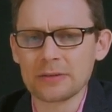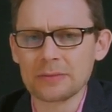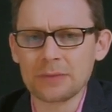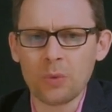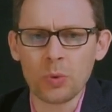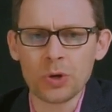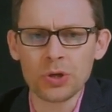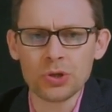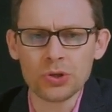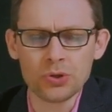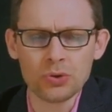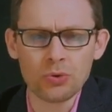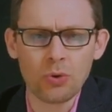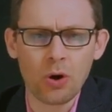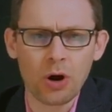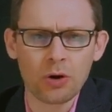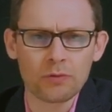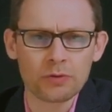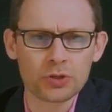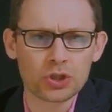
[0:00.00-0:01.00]
when you
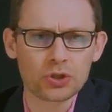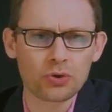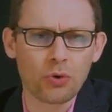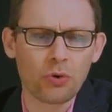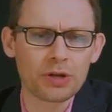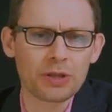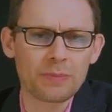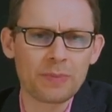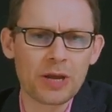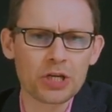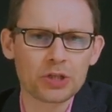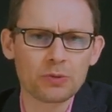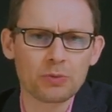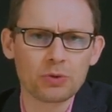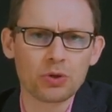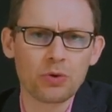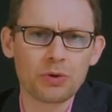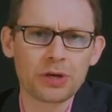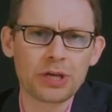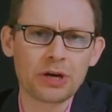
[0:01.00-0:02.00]
are restoring a patient with
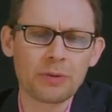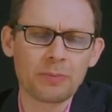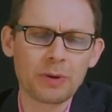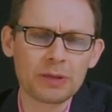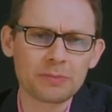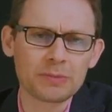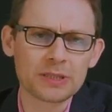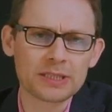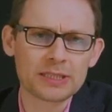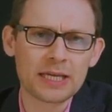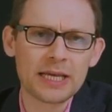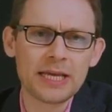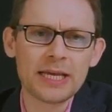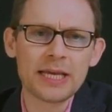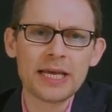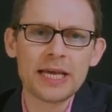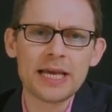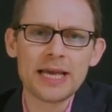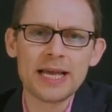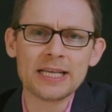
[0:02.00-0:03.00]
locator abutments
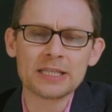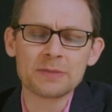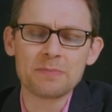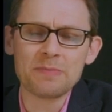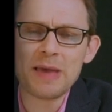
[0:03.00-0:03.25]
is